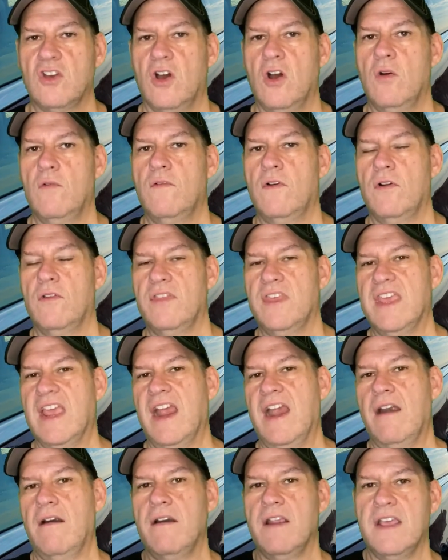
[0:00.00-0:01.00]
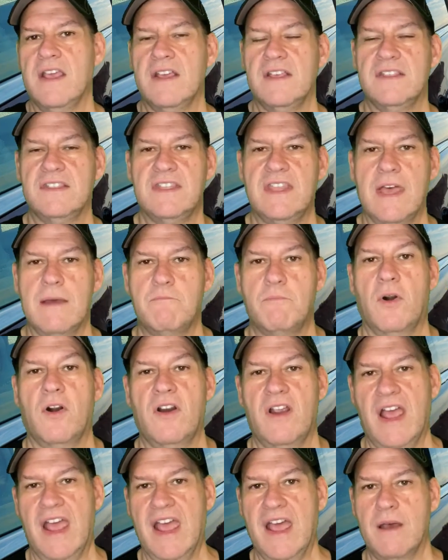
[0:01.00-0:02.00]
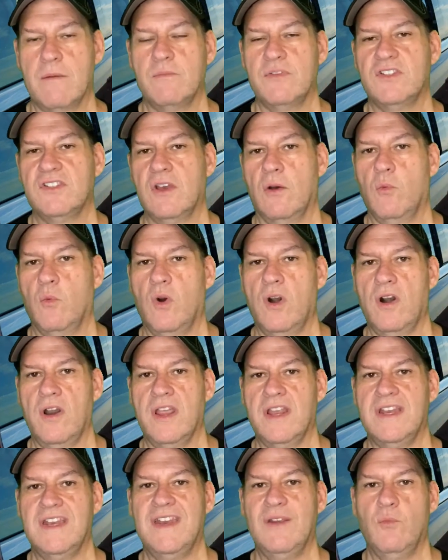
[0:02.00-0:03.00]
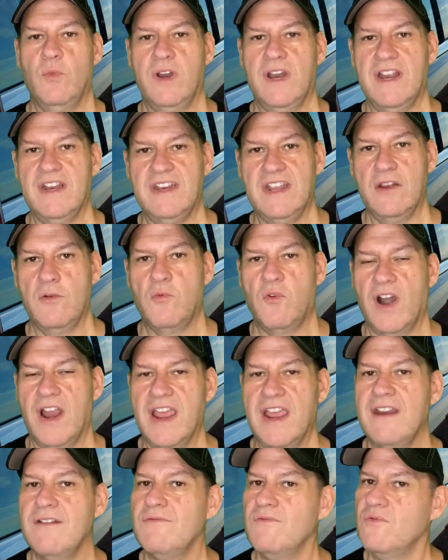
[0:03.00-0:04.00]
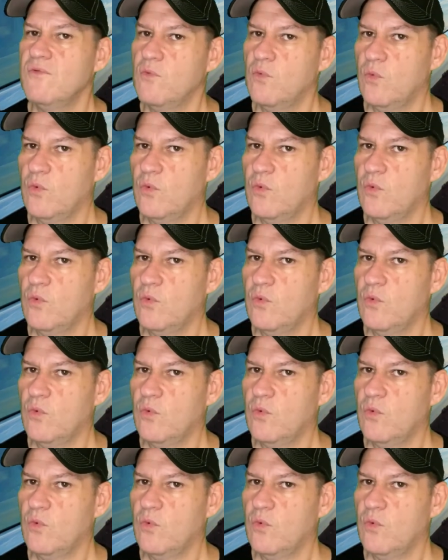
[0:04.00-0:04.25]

over the areas that perhaps when it did rain,